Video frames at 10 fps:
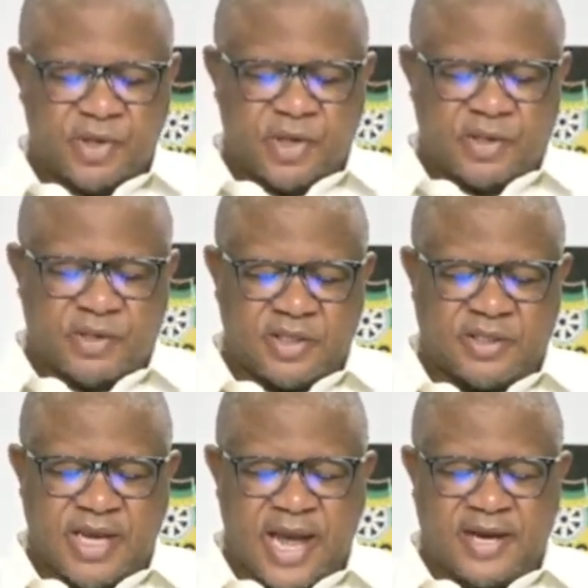This
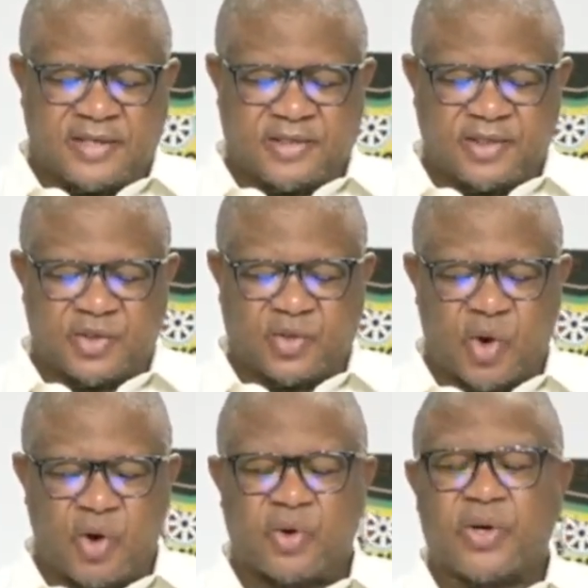act is
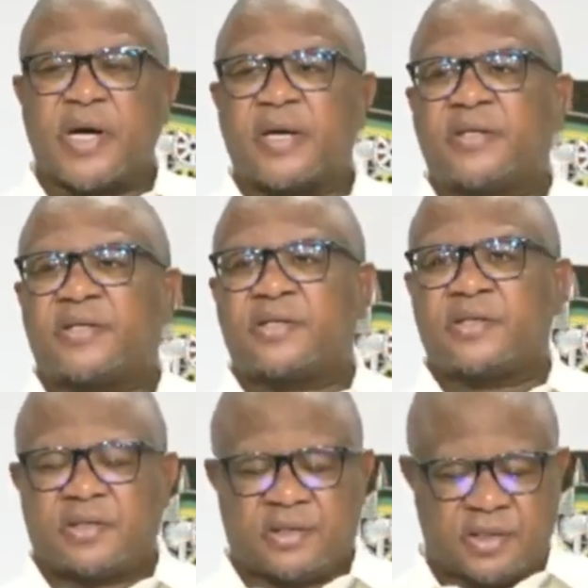congruent
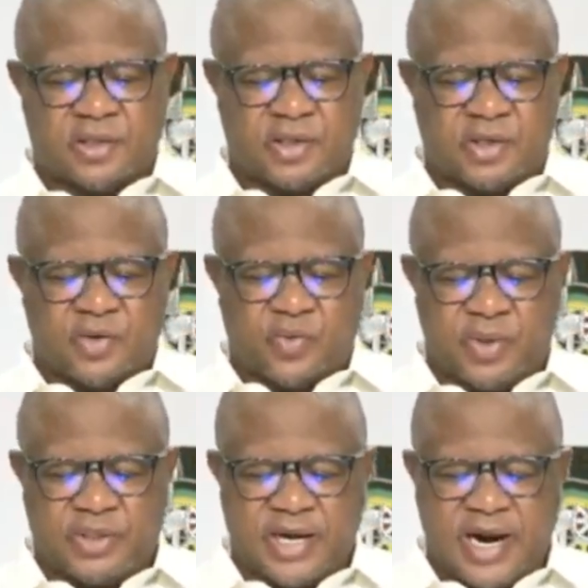
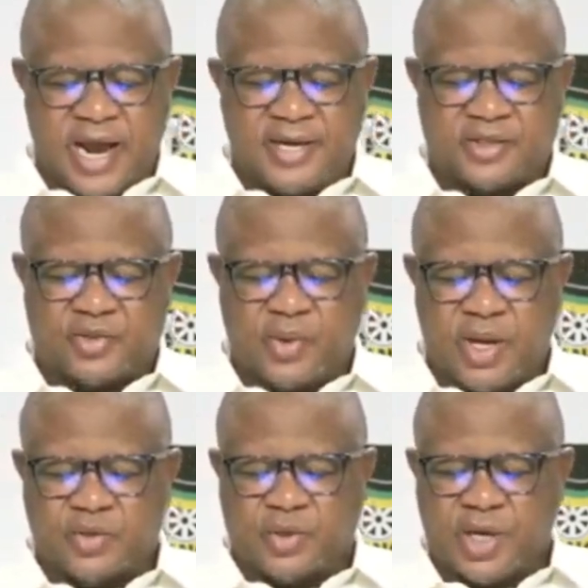with the right to
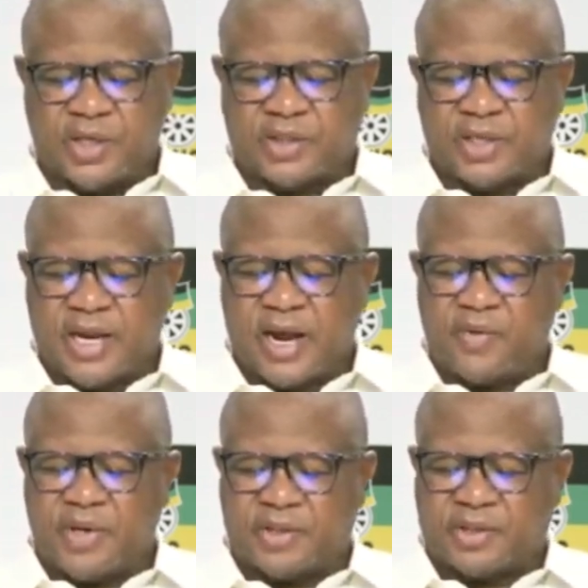education,
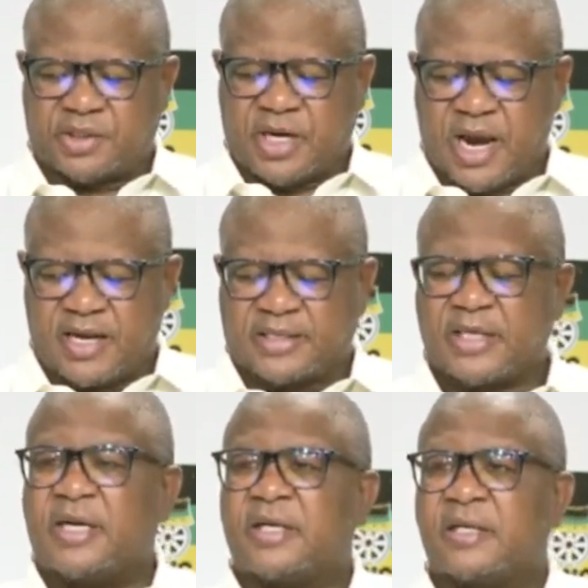language,
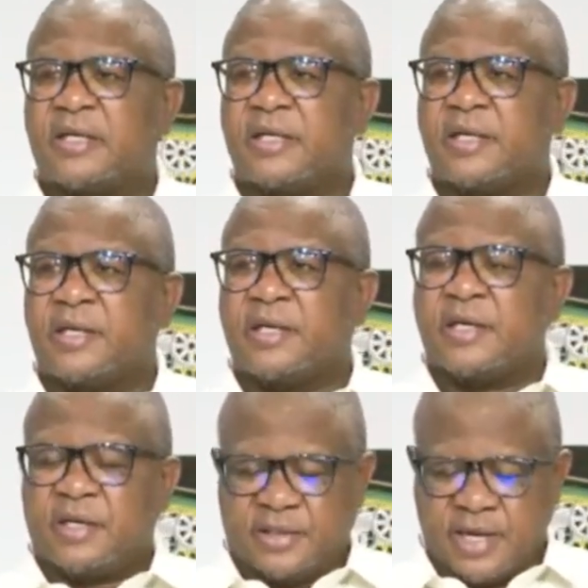culture,
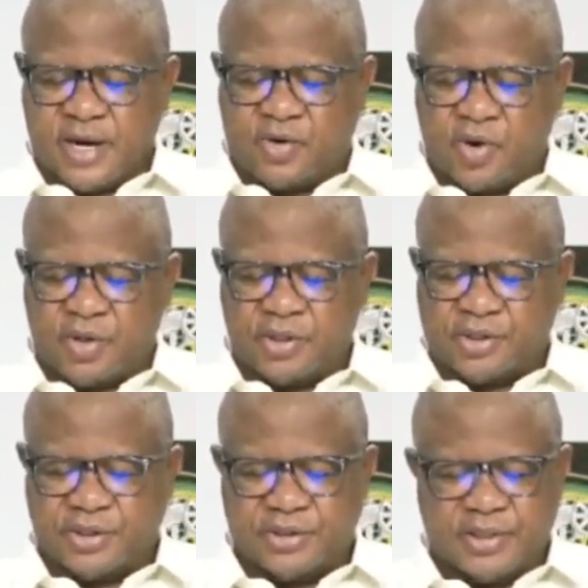the
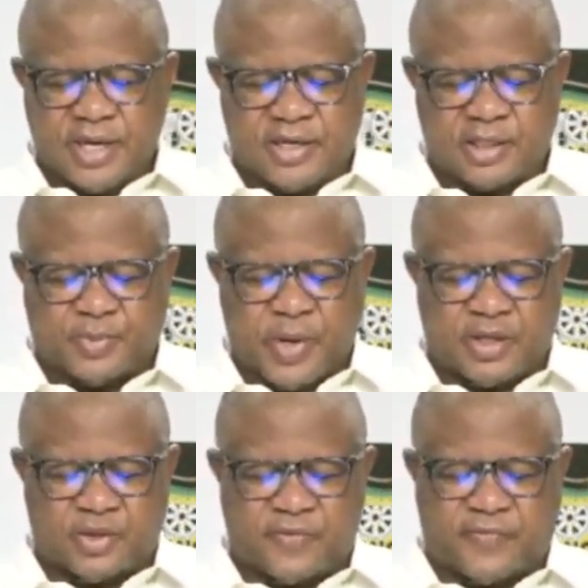recognition and
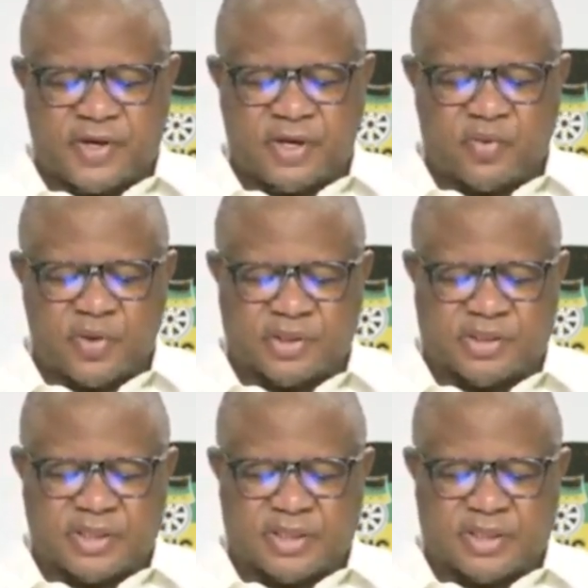respect of linguistic